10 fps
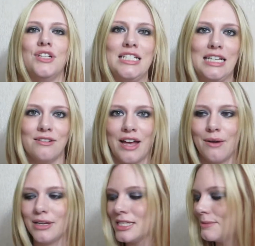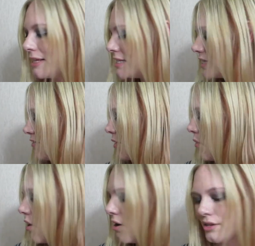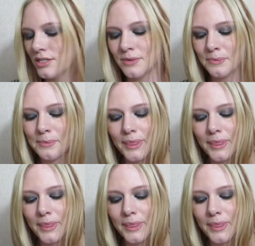an idea of how expensive it was.